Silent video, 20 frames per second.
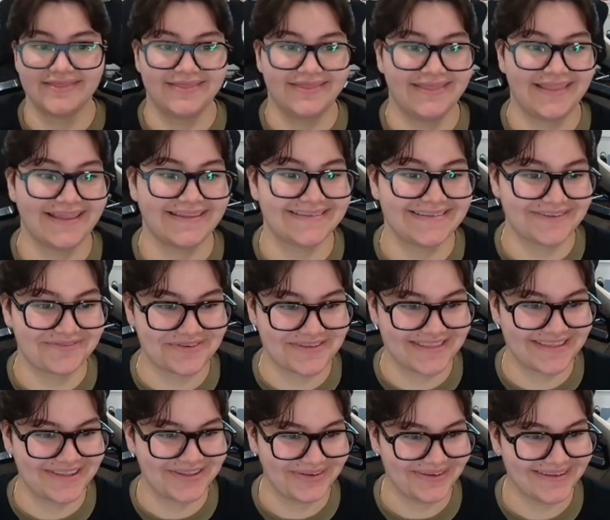That's
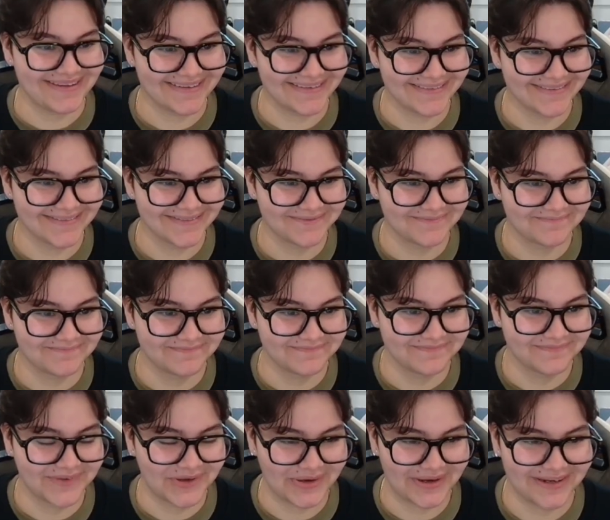everything you need.
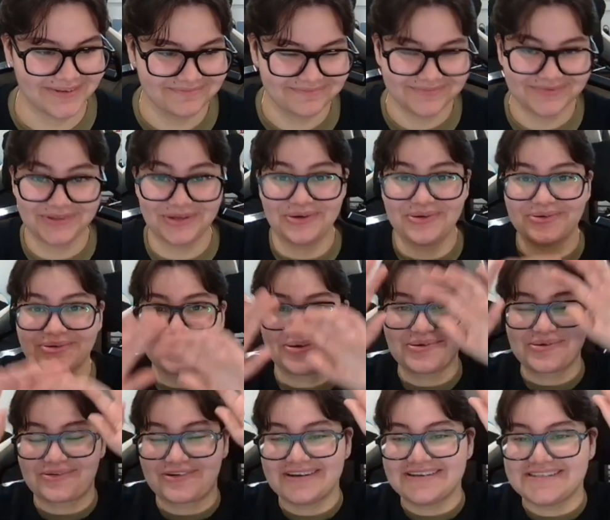Okay? Don't go
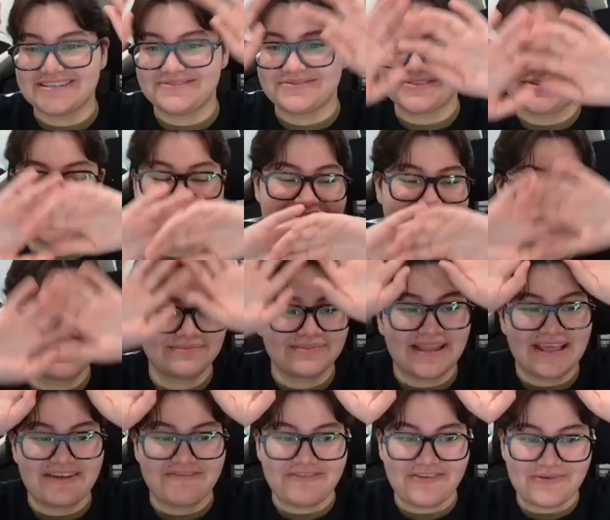crazy with like some
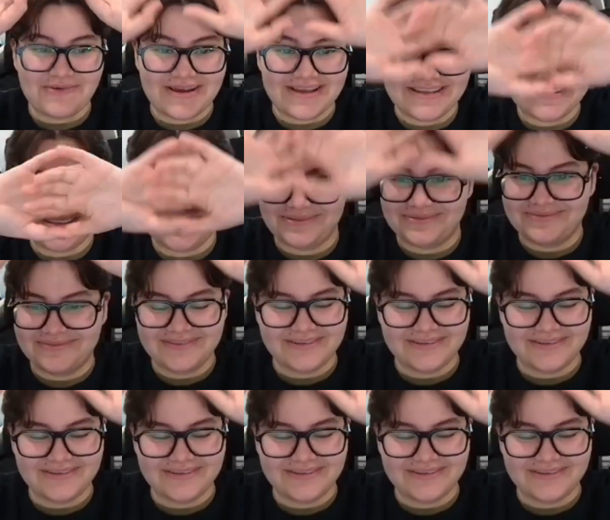Life OS. Don't.